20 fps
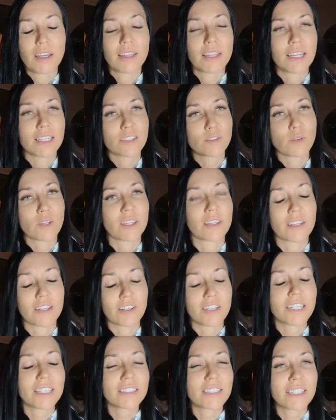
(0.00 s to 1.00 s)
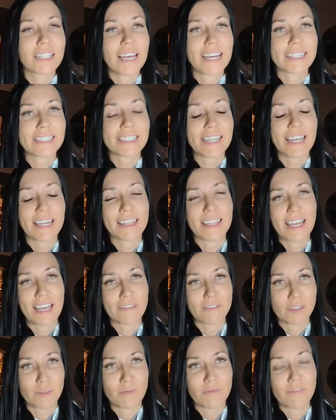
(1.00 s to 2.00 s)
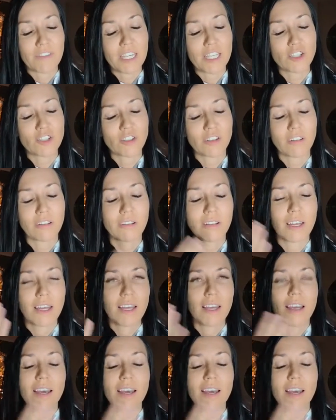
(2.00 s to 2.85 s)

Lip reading: things with their intellect, and they have some facial